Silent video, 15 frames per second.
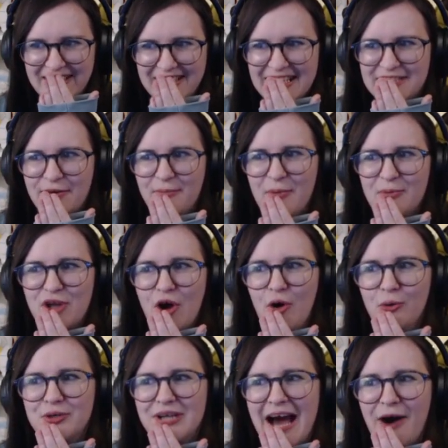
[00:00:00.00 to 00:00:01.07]
that's from those
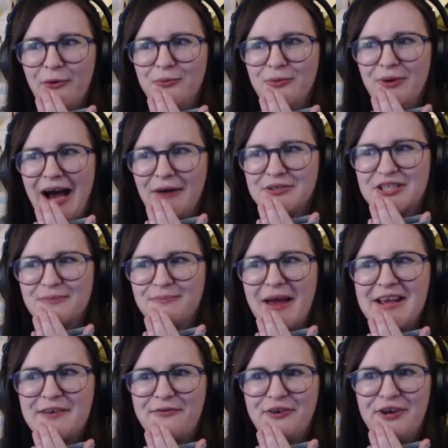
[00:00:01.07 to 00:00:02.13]
old how how to
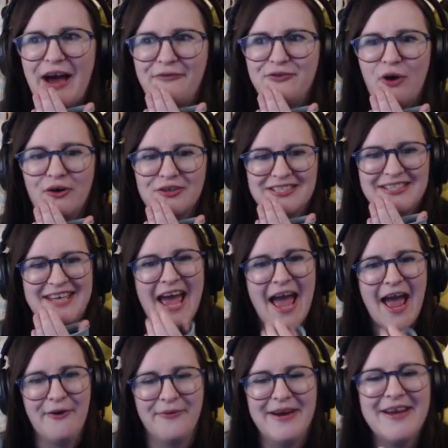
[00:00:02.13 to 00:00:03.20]
make FNAF not
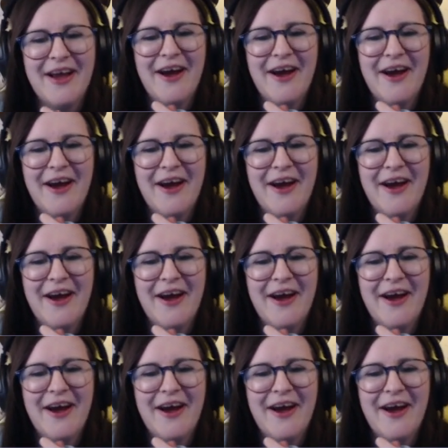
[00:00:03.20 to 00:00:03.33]
scary.